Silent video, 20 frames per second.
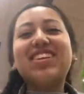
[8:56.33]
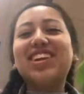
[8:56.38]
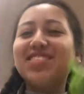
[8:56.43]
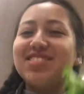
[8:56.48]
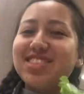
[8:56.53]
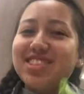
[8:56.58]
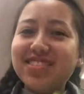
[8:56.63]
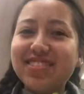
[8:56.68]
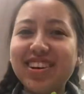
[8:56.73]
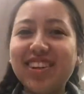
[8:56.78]

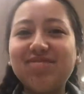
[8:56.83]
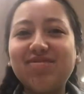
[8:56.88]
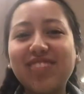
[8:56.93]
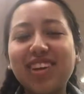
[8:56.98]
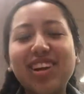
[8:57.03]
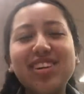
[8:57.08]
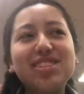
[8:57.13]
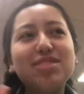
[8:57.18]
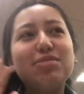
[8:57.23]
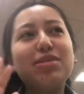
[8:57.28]
I'm still,
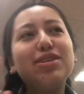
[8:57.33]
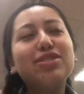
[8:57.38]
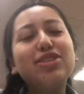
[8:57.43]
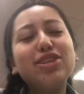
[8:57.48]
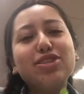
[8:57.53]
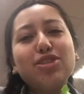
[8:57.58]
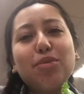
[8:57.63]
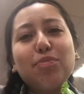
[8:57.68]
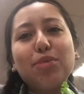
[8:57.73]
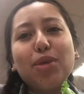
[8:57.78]
I just want
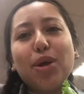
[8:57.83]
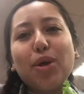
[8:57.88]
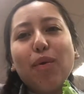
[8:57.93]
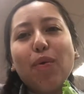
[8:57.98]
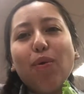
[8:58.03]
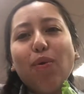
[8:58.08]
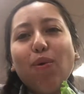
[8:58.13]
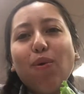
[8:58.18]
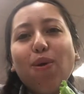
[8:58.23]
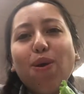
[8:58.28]
to say
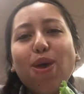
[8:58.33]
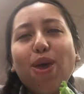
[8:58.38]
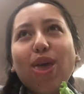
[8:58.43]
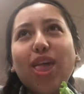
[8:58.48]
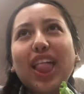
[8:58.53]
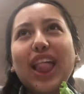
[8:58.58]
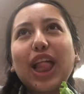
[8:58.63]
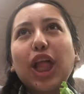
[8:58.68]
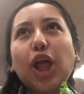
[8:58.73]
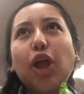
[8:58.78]
something. She's going to
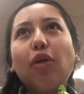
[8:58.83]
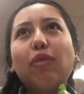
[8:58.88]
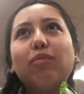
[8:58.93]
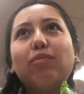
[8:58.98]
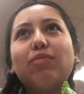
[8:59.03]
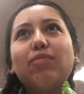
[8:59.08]
title the video.